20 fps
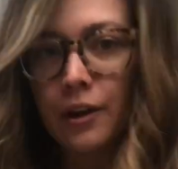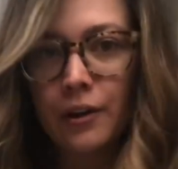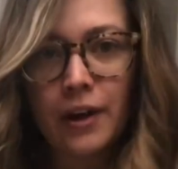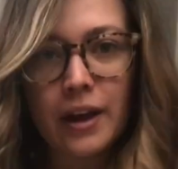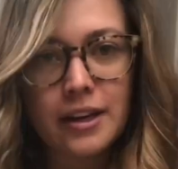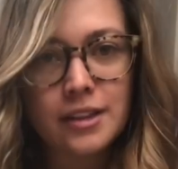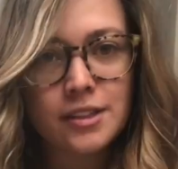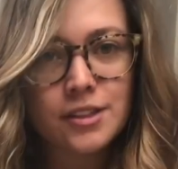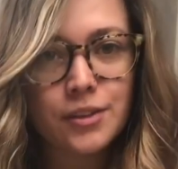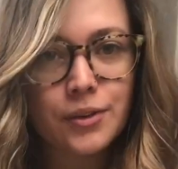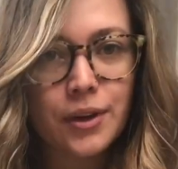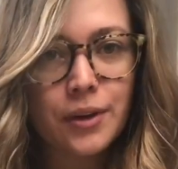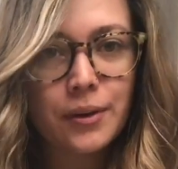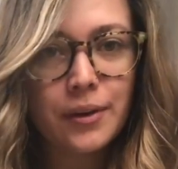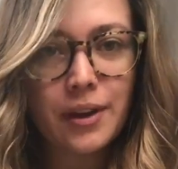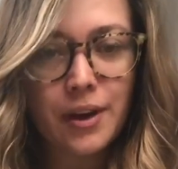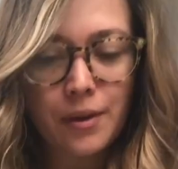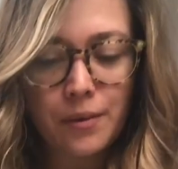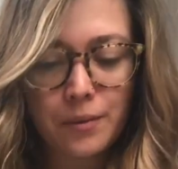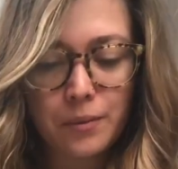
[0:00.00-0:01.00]
Okay, so here we
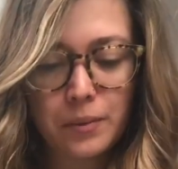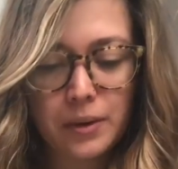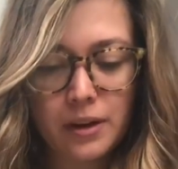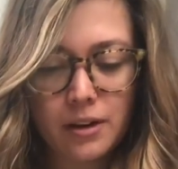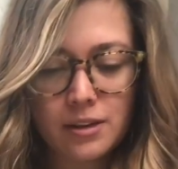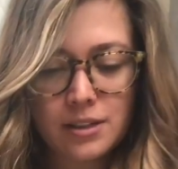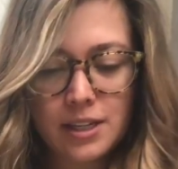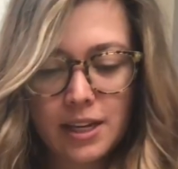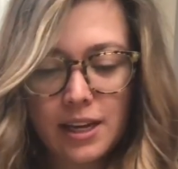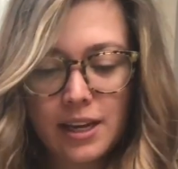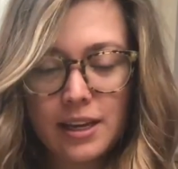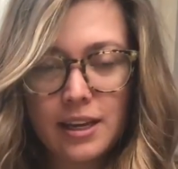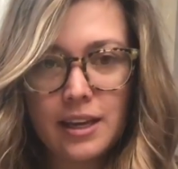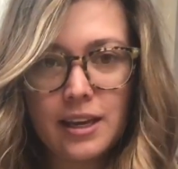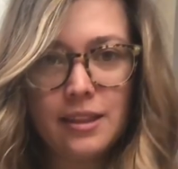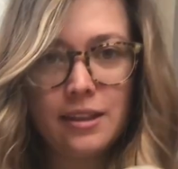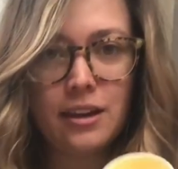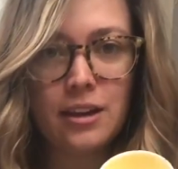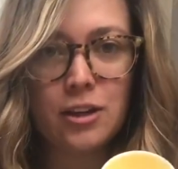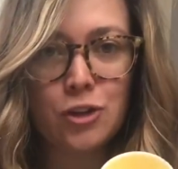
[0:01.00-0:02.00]
go. We are
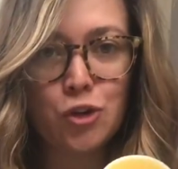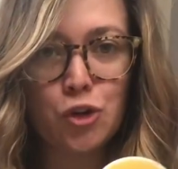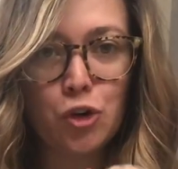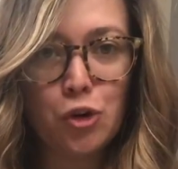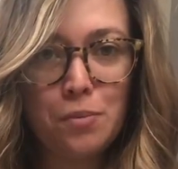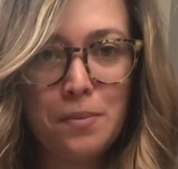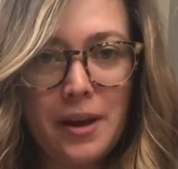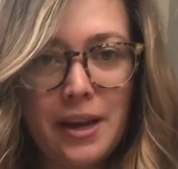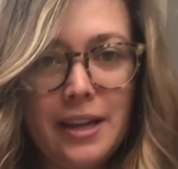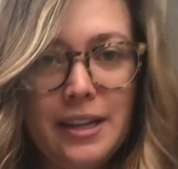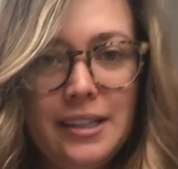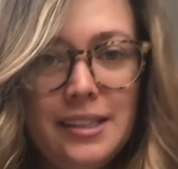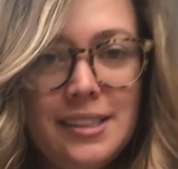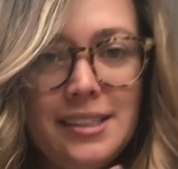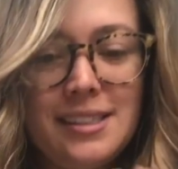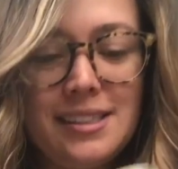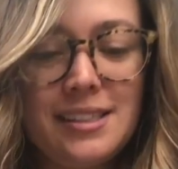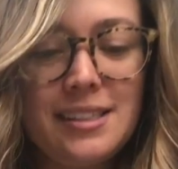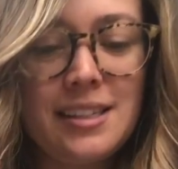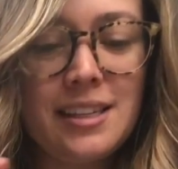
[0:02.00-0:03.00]
taking the Control
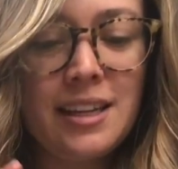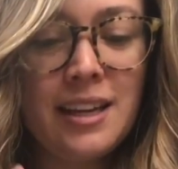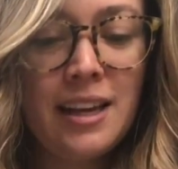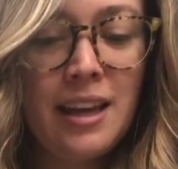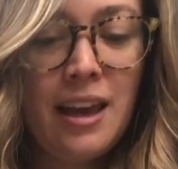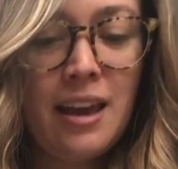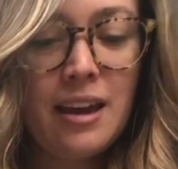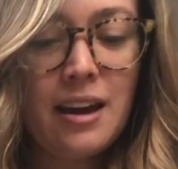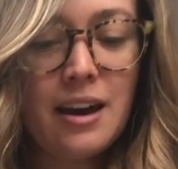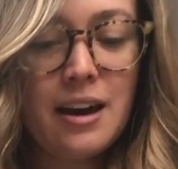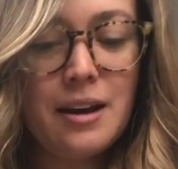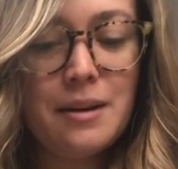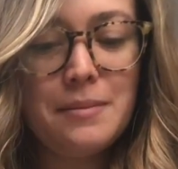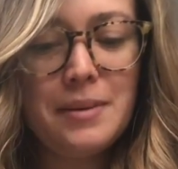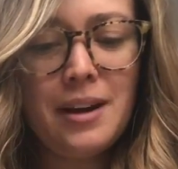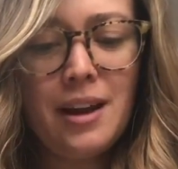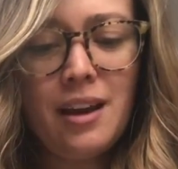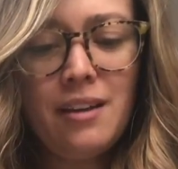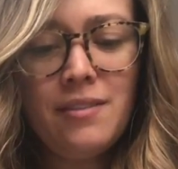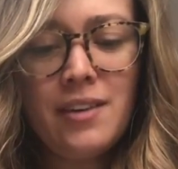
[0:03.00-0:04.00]
Paste, and
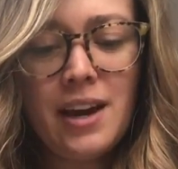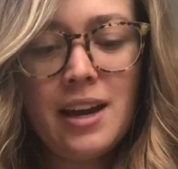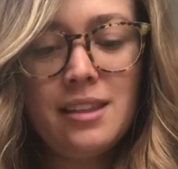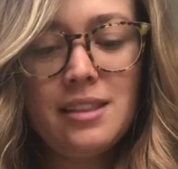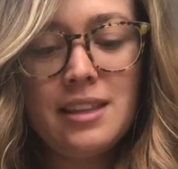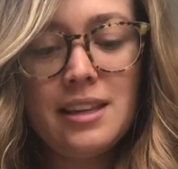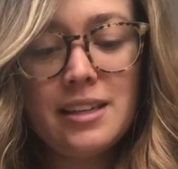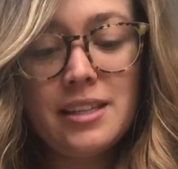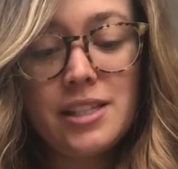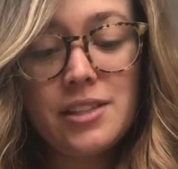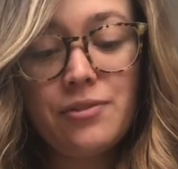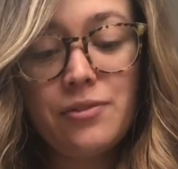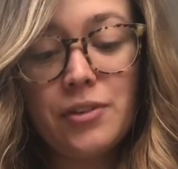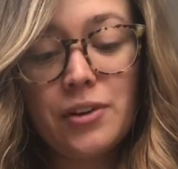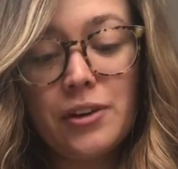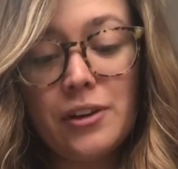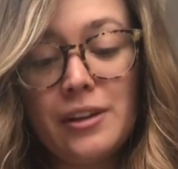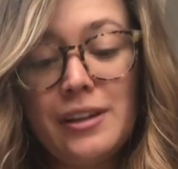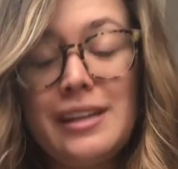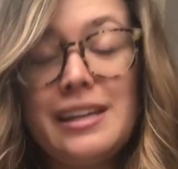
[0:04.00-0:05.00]
I've had this
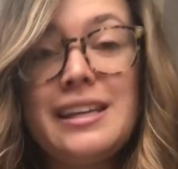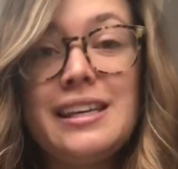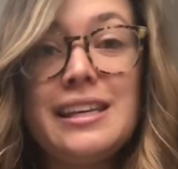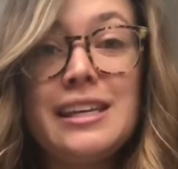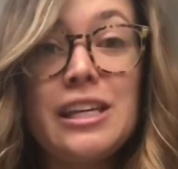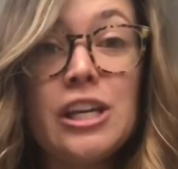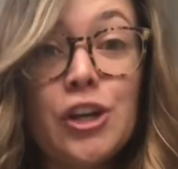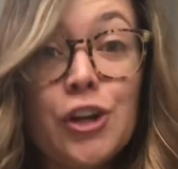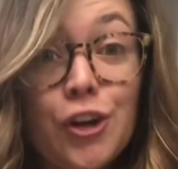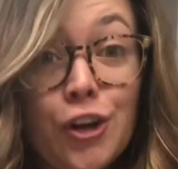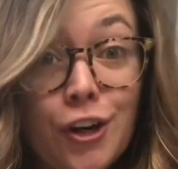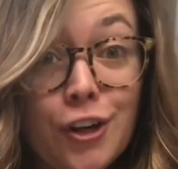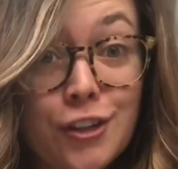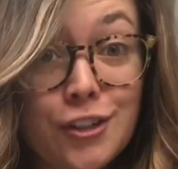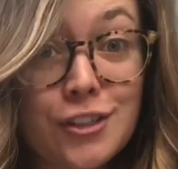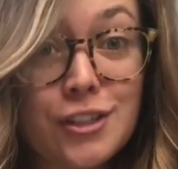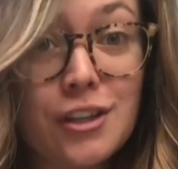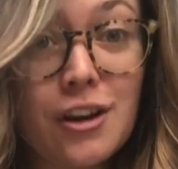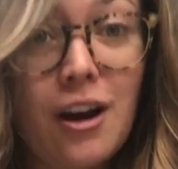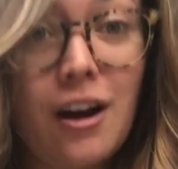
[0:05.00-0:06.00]
for
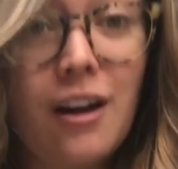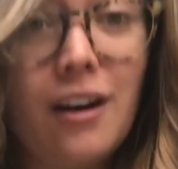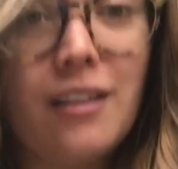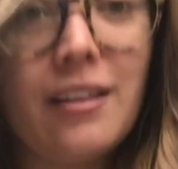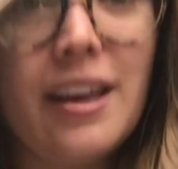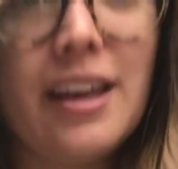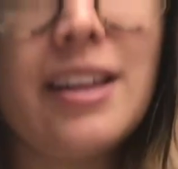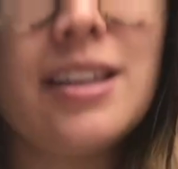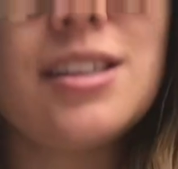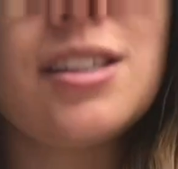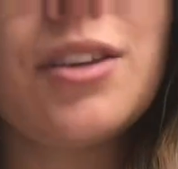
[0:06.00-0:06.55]
years, y'all, and